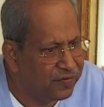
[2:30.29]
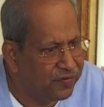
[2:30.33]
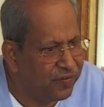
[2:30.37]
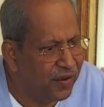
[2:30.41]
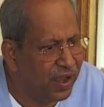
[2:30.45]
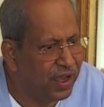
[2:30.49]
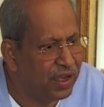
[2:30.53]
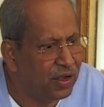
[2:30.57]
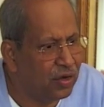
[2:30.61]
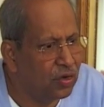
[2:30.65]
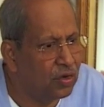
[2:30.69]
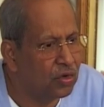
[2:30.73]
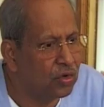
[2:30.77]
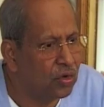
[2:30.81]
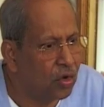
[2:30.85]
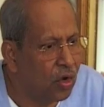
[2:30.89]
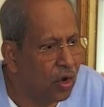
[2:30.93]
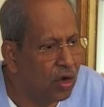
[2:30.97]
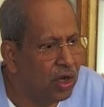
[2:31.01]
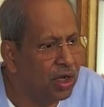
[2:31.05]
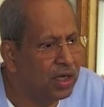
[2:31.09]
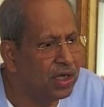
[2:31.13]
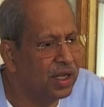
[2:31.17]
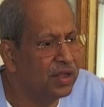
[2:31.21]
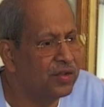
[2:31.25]
if I could
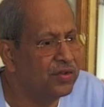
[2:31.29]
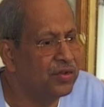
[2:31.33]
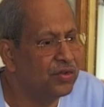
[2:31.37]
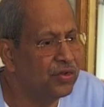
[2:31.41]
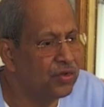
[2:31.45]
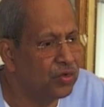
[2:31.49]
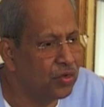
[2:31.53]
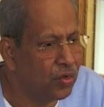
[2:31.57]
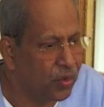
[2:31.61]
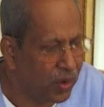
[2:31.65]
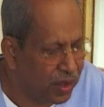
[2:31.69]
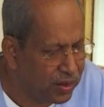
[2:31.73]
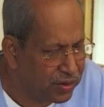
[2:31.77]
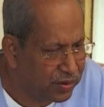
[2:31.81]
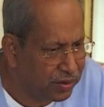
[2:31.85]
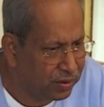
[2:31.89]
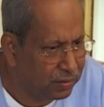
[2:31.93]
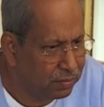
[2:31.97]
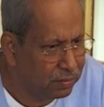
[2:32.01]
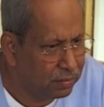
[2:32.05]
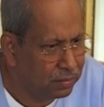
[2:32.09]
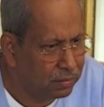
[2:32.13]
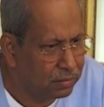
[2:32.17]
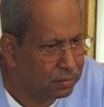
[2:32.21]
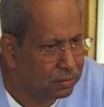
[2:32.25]
call it a
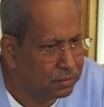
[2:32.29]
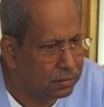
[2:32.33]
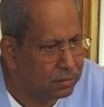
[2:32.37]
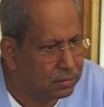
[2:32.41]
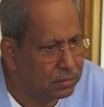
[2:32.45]
situation